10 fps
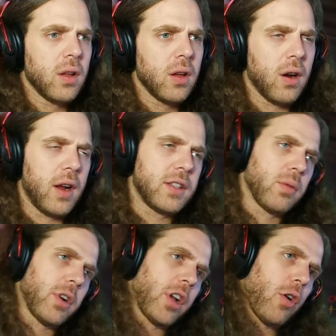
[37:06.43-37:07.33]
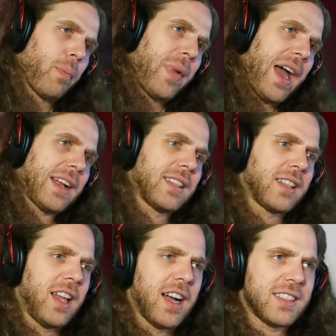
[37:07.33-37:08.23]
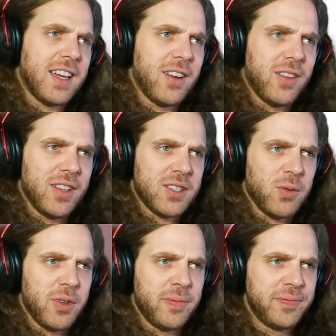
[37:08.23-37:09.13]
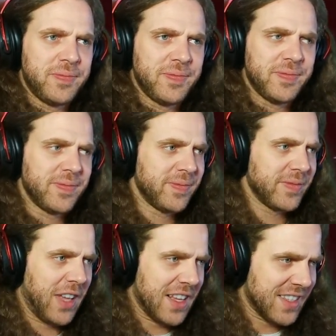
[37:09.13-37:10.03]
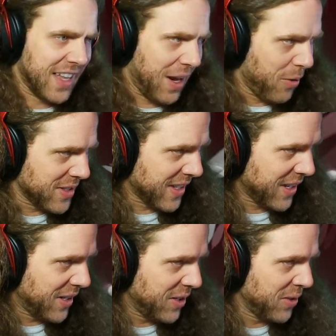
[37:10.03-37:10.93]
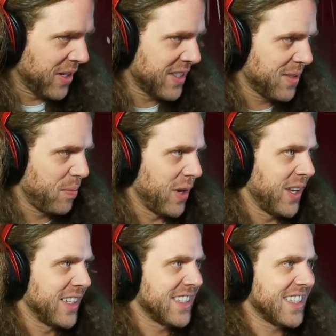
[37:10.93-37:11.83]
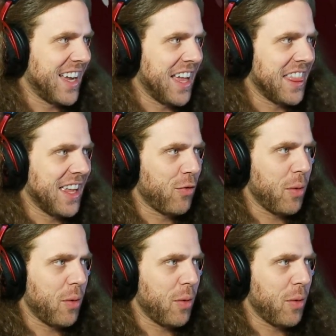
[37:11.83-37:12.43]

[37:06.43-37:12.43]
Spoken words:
Alright, so we're gonna go back to Clocktown on this one. I said I wasn't gonna do this, but I think